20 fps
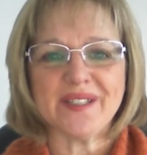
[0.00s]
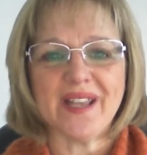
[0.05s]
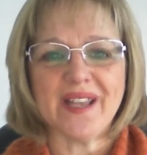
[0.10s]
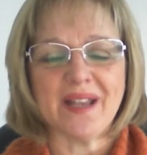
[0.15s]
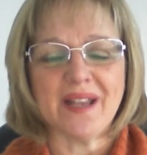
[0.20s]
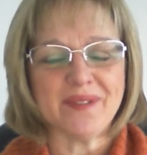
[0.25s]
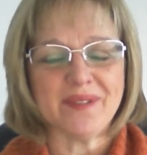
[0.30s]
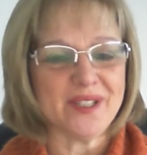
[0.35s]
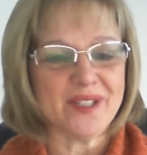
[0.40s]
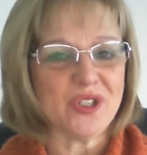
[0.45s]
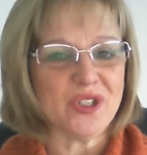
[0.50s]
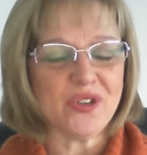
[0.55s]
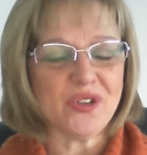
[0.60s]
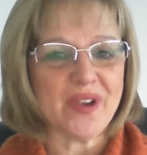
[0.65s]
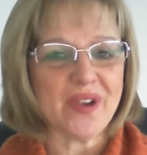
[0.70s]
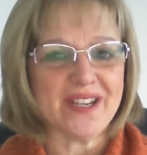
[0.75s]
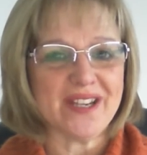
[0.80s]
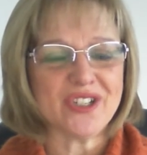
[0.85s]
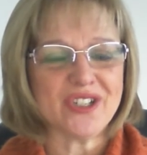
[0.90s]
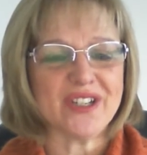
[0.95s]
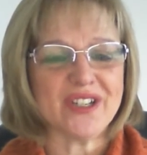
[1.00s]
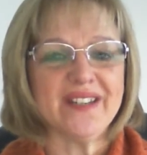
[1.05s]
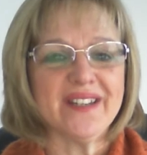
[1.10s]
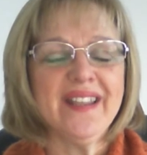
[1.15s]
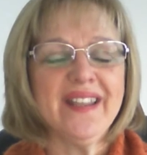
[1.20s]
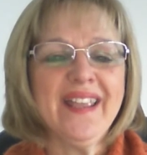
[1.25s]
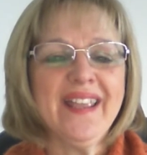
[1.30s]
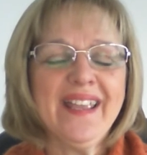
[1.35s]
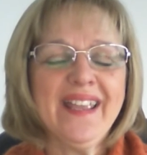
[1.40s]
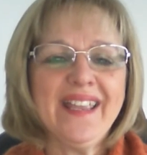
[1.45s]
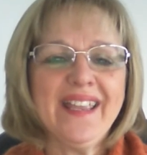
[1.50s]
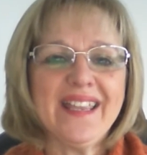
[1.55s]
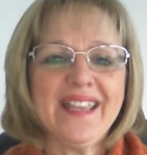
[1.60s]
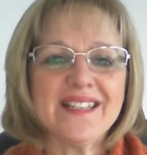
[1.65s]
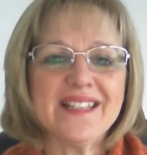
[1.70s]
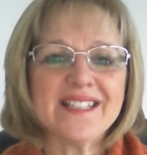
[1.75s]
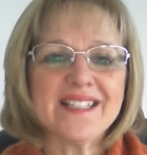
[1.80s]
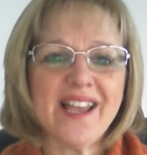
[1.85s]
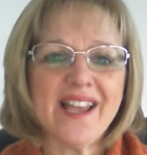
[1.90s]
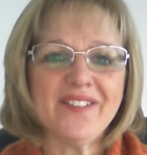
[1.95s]
uh, situation
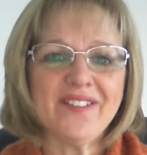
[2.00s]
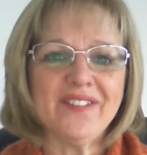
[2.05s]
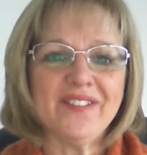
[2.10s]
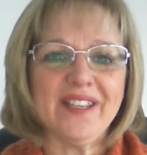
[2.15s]
in tough